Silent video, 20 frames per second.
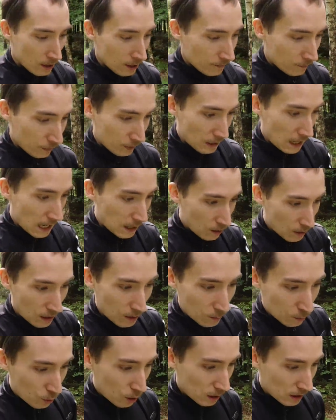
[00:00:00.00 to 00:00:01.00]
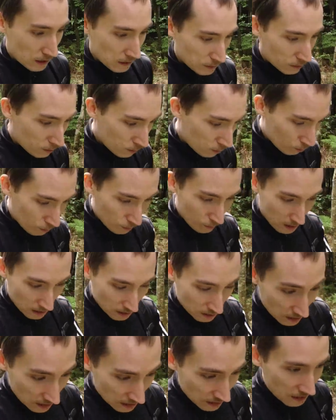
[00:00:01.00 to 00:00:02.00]
For now, I'm walking through
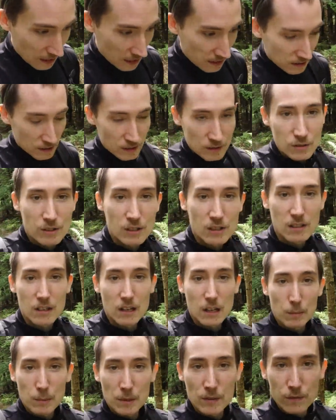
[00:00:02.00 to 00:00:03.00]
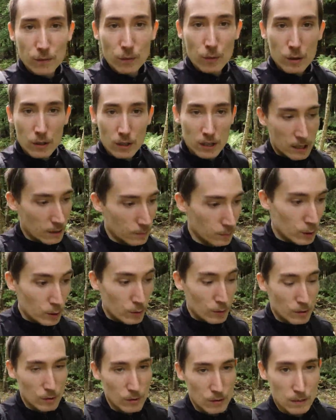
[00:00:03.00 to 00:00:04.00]
mud again, just like before. I'm
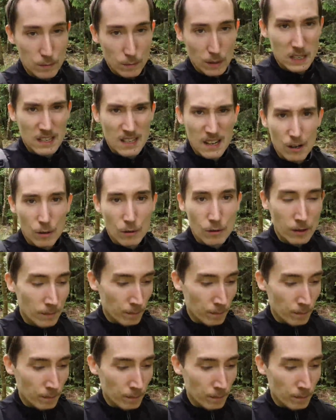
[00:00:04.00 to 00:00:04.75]
used to it by now.